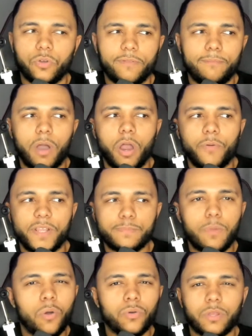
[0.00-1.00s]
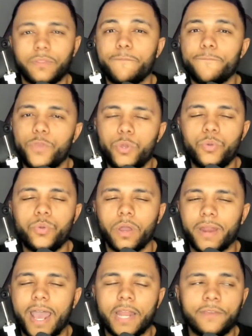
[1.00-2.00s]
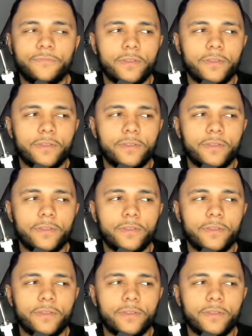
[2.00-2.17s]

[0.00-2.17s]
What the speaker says: of Mahrez mode on a handful